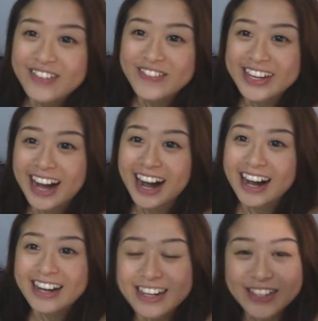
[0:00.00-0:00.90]
we
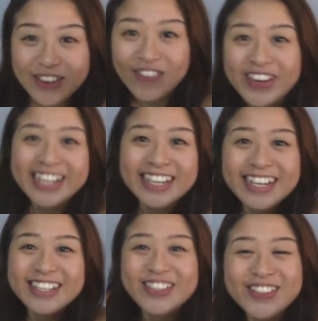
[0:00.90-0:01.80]
are going
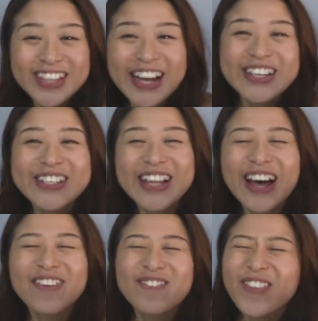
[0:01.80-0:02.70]
to cycle at